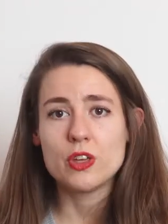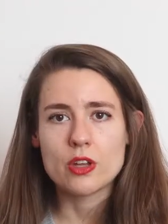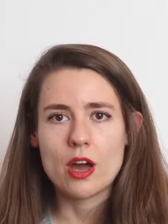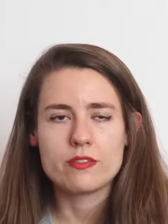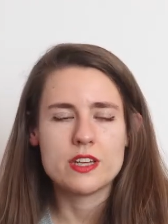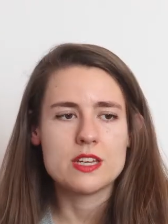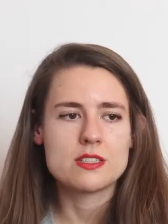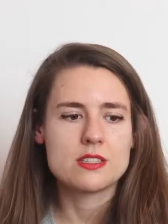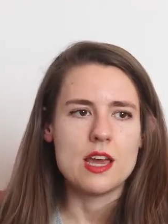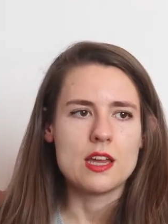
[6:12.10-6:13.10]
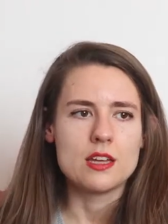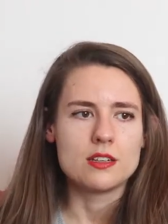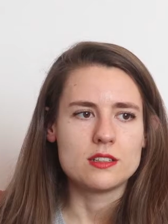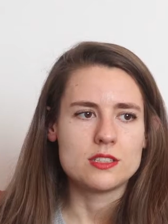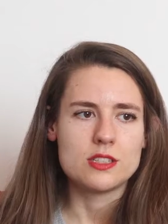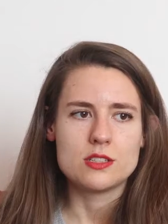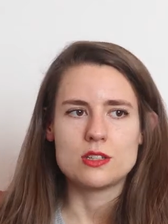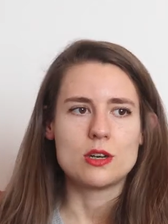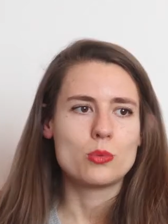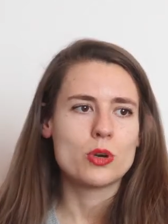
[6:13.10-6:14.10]
field office and is,
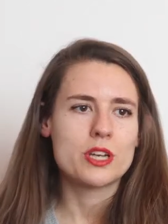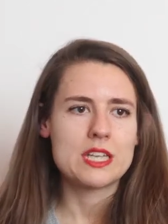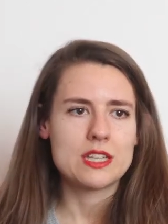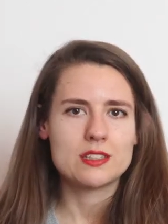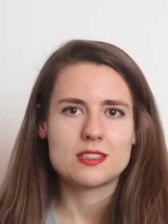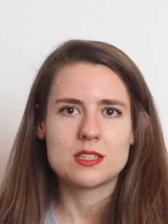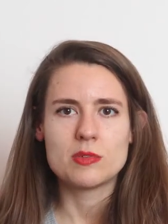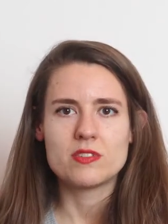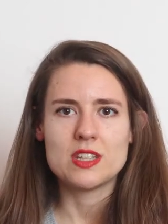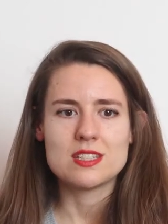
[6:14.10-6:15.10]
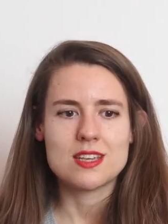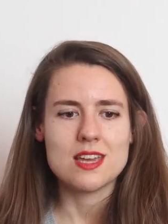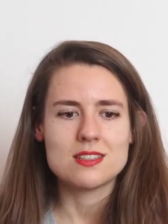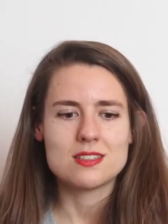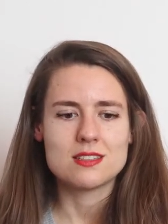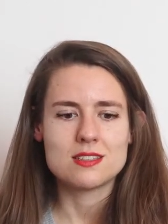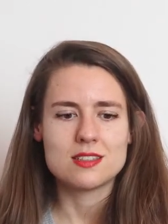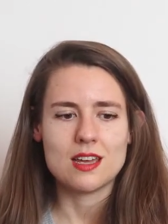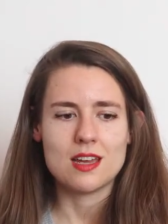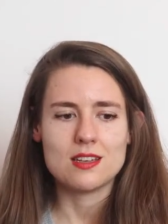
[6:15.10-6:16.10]
you know, working some of these
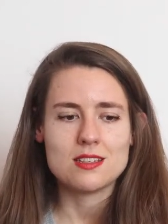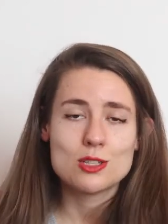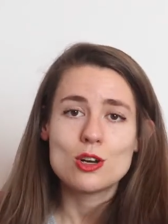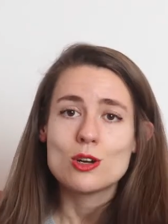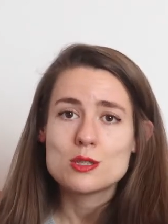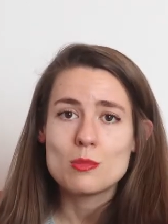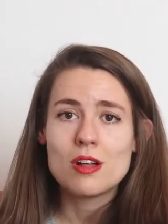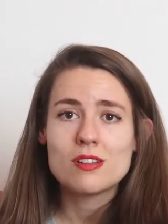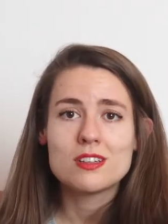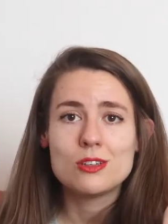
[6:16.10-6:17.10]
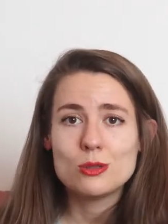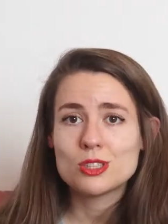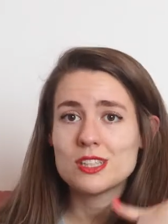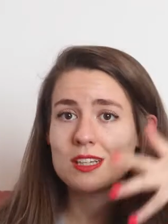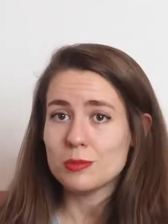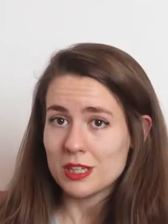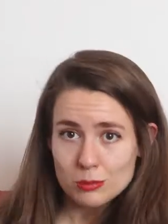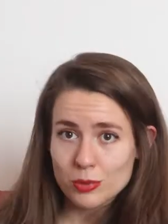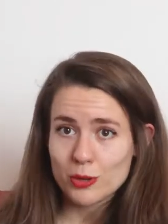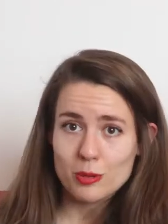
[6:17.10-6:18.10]
cases that start small and usually end up
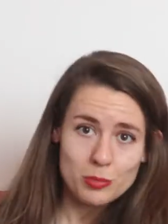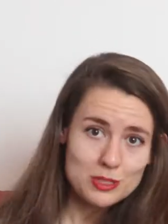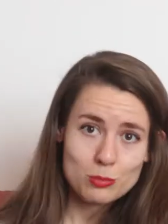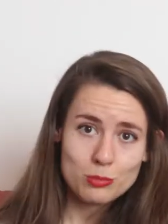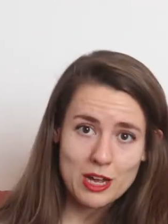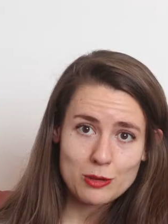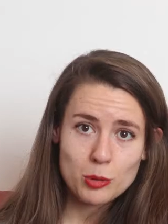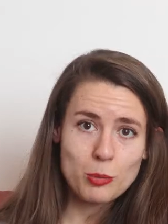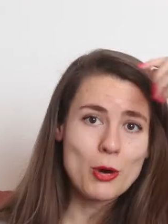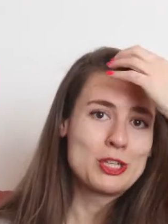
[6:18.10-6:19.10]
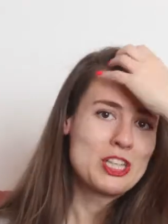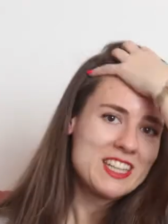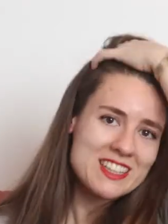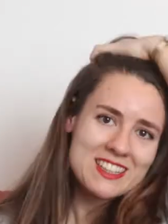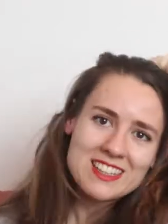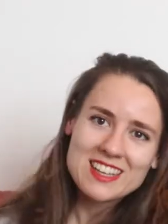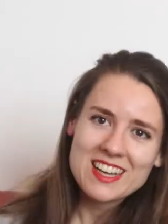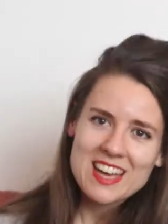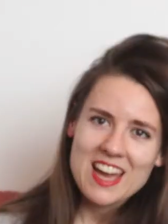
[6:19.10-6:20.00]
getting blown up into out of proportion,